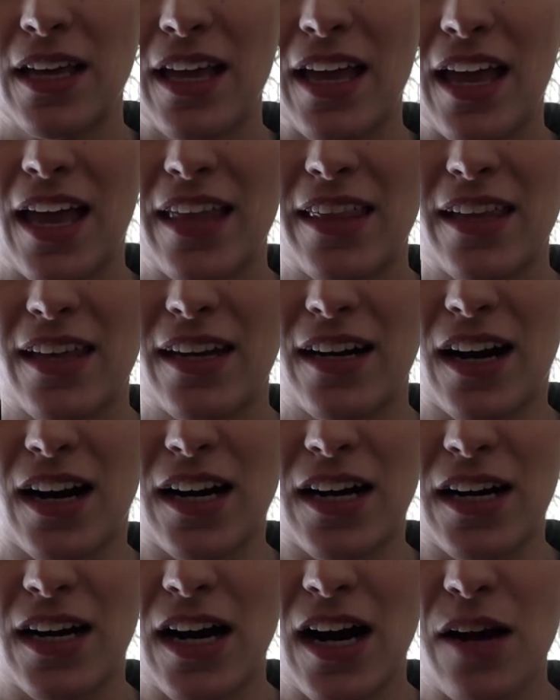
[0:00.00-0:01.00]
and then
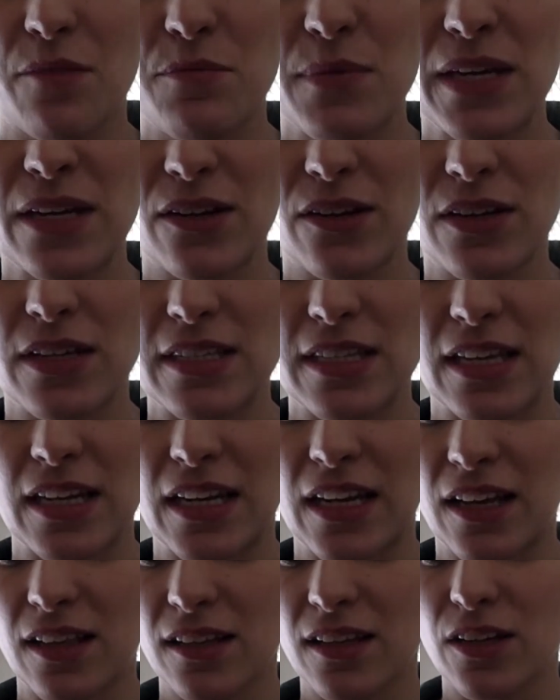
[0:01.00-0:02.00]
our middle is
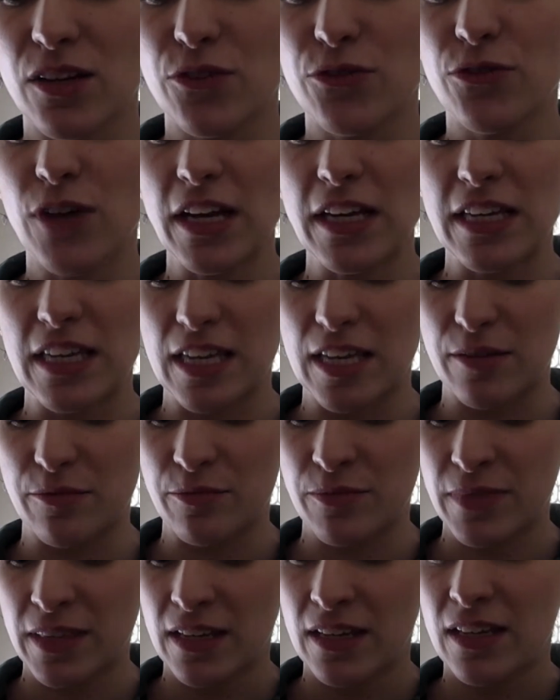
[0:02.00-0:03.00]
getting a little funky.
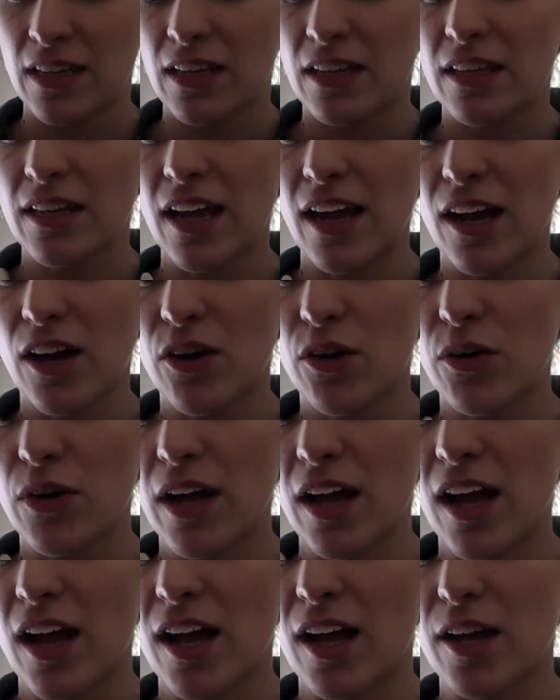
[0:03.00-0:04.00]
Now
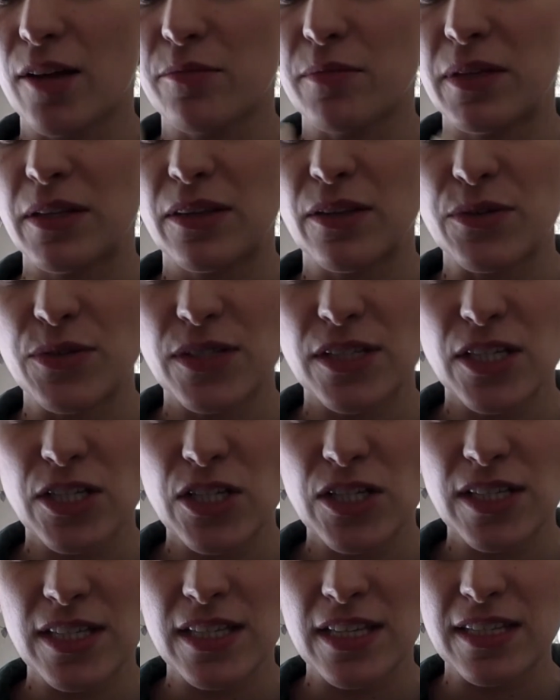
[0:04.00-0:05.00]
those
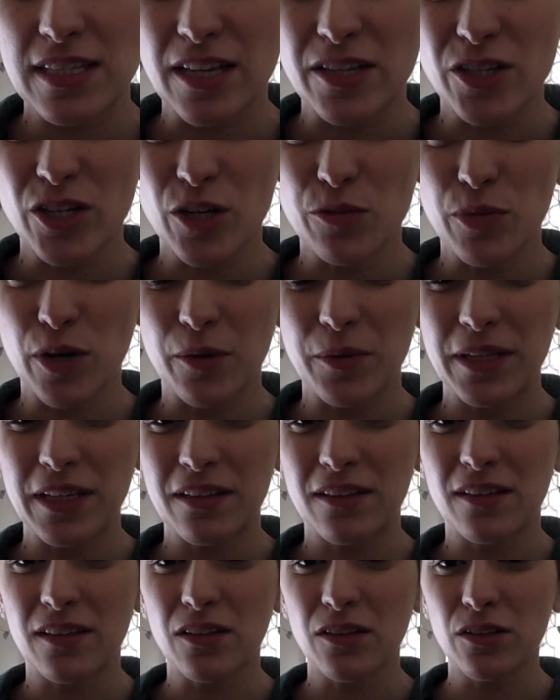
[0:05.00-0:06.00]
stitches in the center are probably a
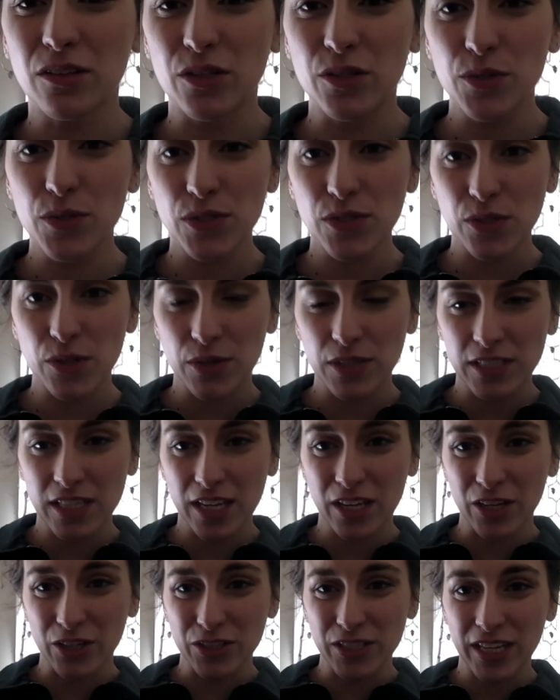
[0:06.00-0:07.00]
little loose, so you can
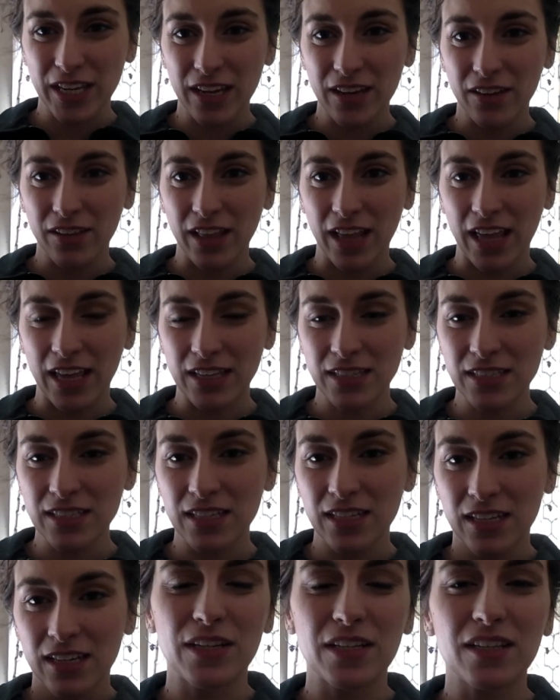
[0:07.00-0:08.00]
take your tail end,
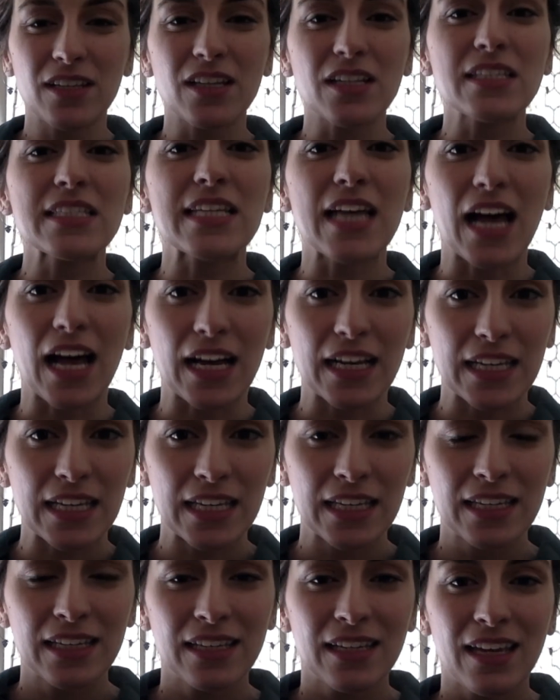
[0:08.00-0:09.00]
give it a little tug,
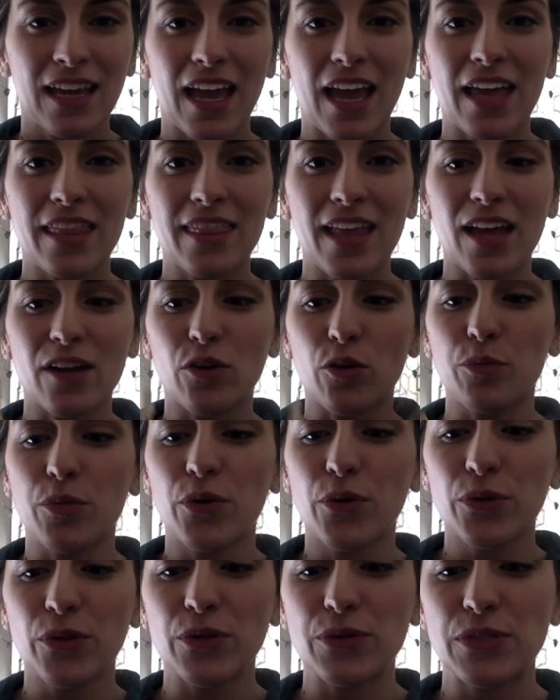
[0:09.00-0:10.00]
and that'll
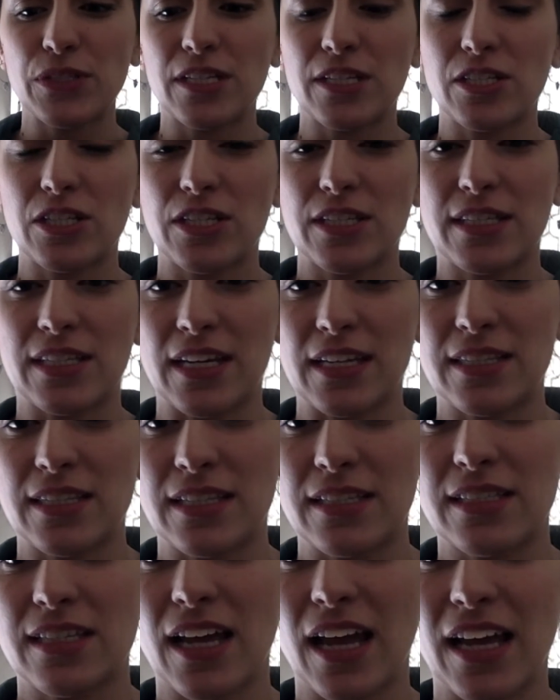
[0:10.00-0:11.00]
pull those stitches nice
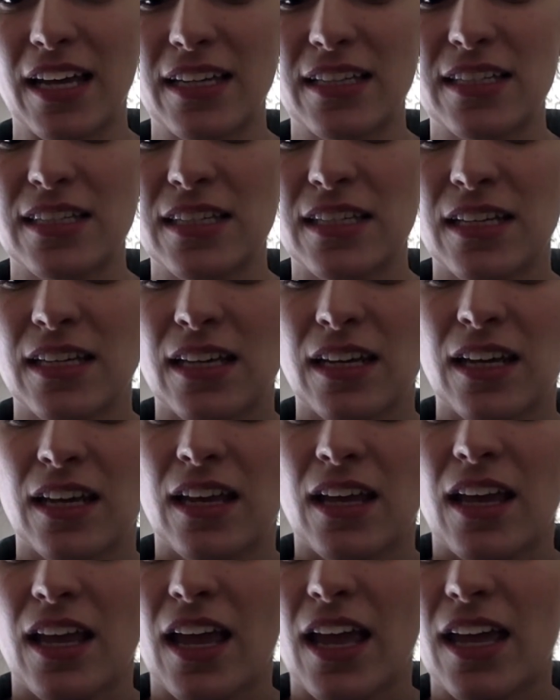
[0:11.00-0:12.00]
and tight.
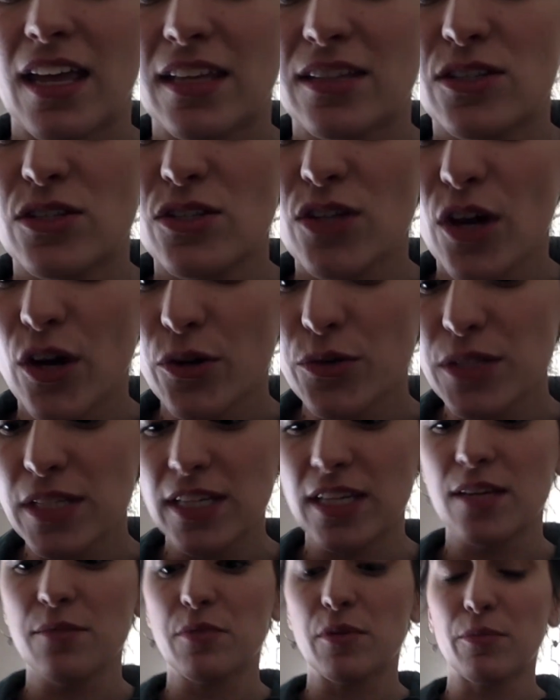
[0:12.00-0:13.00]
And so to
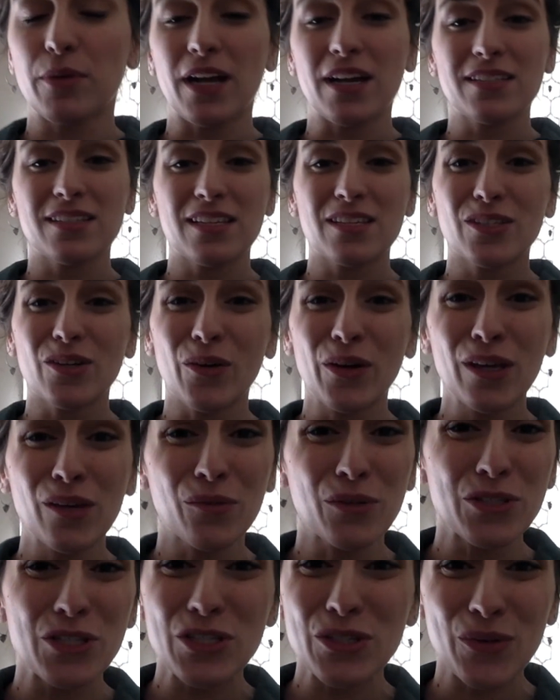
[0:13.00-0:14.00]
keep the process going,
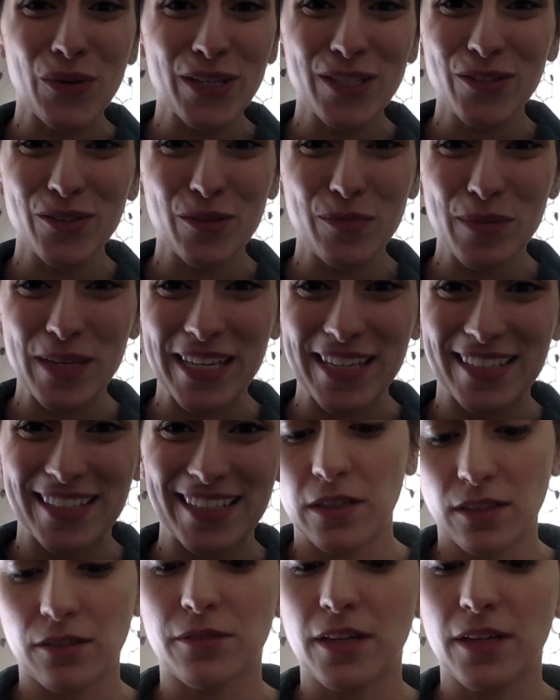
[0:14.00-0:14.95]
we're just going to repeat.